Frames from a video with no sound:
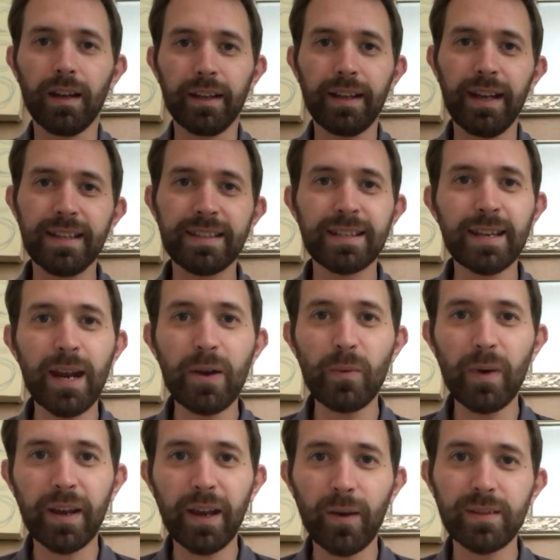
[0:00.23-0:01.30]
Okay, today
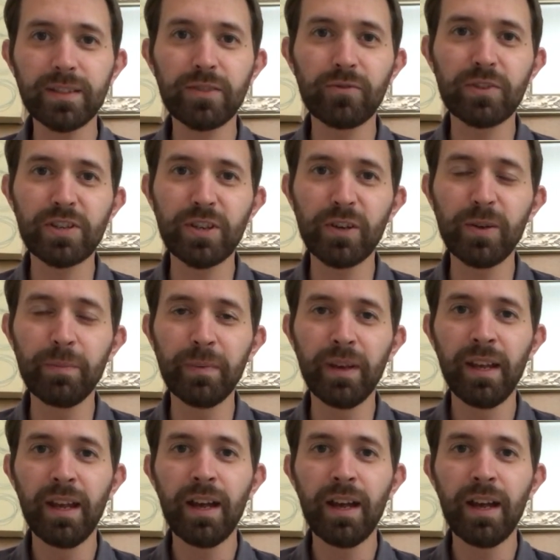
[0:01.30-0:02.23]
we're going to resume